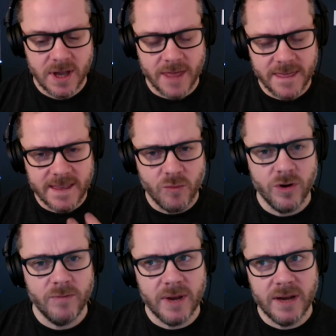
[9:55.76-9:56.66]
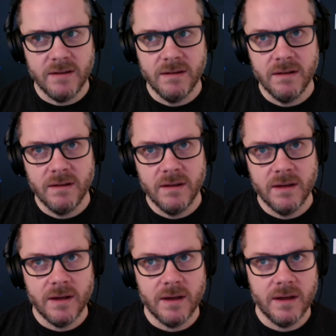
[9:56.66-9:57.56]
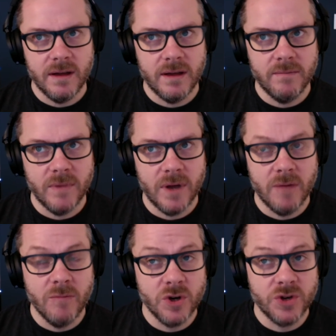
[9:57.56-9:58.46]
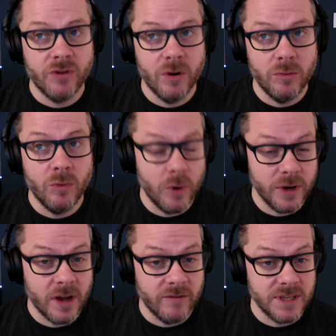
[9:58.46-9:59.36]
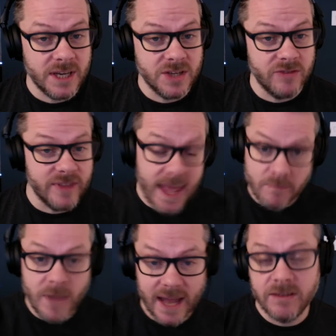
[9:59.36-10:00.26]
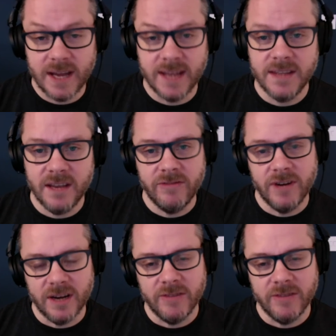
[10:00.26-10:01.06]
think that would have been a much more rewarding conversation for them and definitely